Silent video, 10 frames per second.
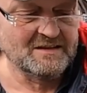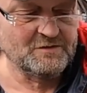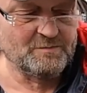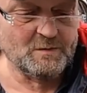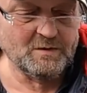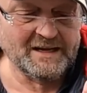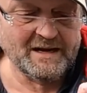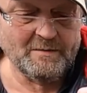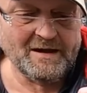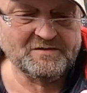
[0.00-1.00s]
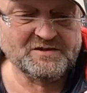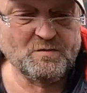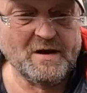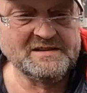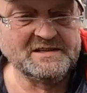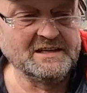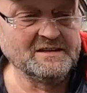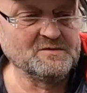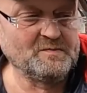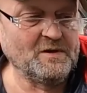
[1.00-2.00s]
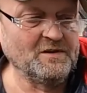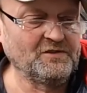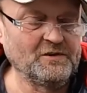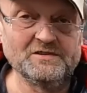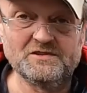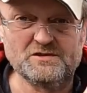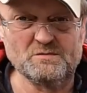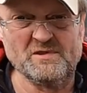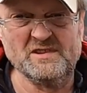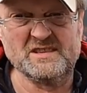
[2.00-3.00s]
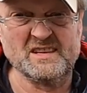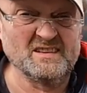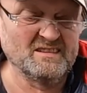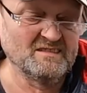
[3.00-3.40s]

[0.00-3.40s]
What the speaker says: So I'll probably get about 20 in this pot, so it's just something to